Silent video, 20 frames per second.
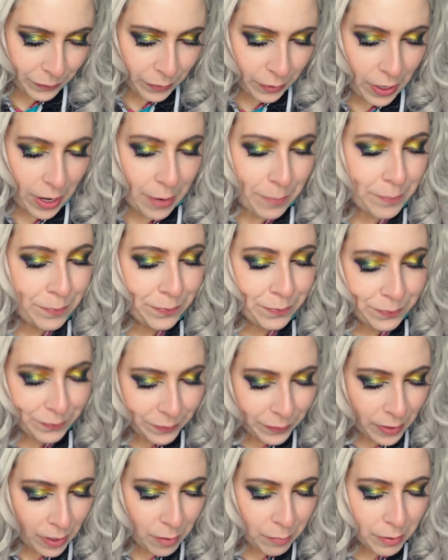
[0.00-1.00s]
okay.
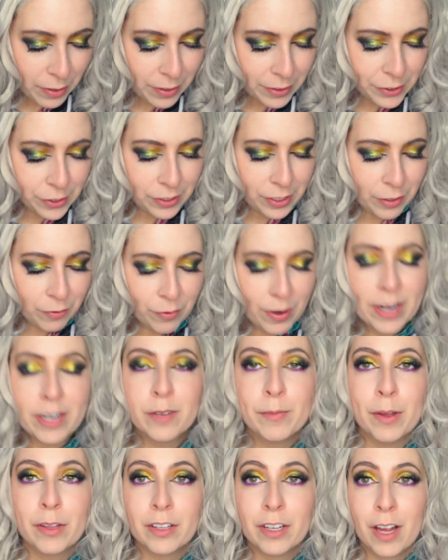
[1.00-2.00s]
I'm gonna just like
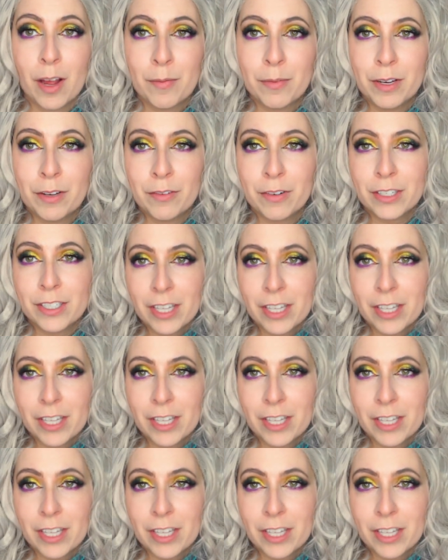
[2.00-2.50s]
rant about the company for